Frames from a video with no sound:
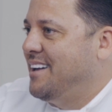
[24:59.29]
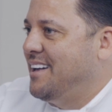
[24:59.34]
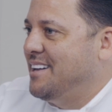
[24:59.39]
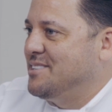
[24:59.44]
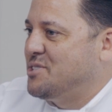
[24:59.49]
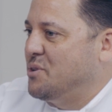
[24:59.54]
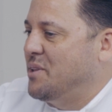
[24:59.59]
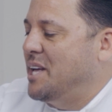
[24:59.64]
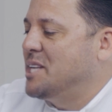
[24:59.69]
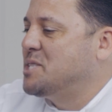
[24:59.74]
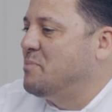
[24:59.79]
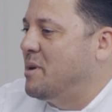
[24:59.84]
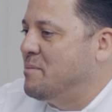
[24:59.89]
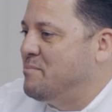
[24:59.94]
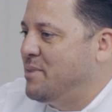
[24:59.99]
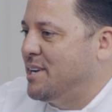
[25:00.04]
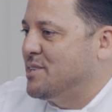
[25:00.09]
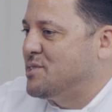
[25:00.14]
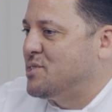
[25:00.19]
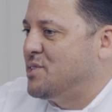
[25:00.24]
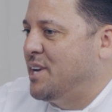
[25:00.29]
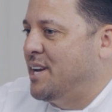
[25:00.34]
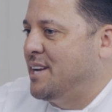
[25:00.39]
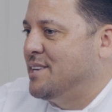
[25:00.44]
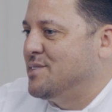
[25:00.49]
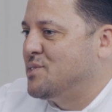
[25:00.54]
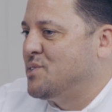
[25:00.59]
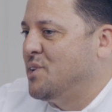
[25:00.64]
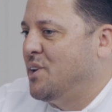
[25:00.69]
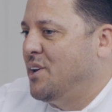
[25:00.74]
And so that's my biggest thing
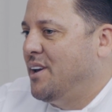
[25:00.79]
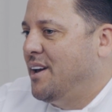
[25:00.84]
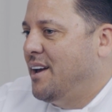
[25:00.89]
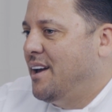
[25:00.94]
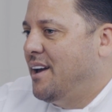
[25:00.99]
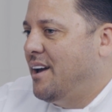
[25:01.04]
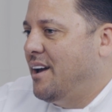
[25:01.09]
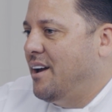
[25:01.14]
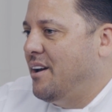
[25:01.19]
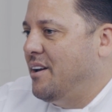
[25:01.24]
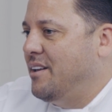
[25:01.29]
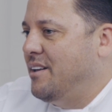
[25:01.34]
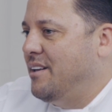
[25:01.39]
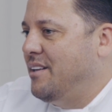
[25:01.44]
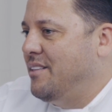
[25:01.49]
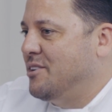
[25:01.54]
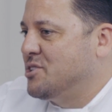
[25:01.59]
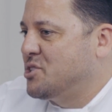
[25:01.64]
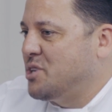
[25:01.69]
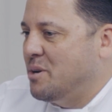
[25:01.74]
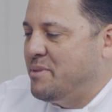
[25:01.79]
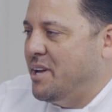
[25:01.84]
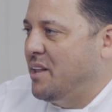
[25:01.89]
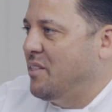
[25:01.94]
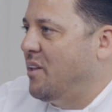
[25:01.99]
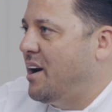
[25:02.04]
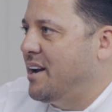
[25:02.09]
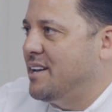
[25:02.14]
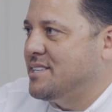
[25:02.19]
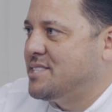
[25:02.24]
is there's going to be a
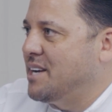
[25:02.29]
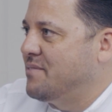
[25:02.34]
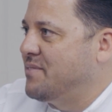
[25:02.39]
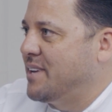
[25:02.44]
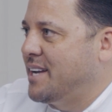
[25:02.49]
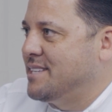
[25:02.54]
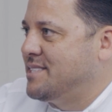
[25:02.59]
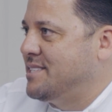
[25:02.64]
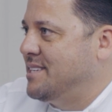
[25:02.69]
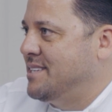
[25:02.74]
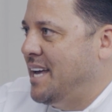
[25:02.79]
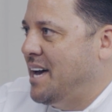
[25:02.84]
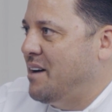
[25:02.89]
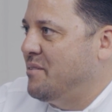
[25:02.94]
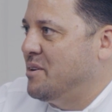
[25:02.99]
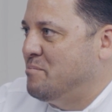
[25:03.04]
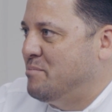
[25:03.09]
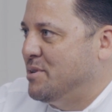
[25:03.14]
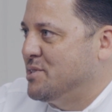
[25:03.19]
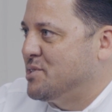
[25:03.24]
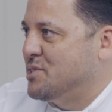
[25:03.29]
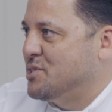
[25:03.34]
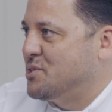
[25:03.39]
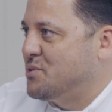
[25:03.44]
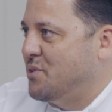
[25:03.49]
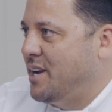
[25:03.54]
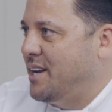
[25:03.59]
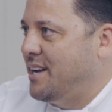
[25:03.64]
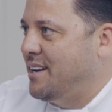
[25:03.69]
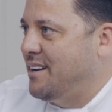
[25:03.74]
lot of stuff that gets you down in
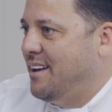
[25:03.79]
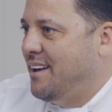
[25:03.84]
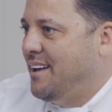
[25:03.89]
business, right?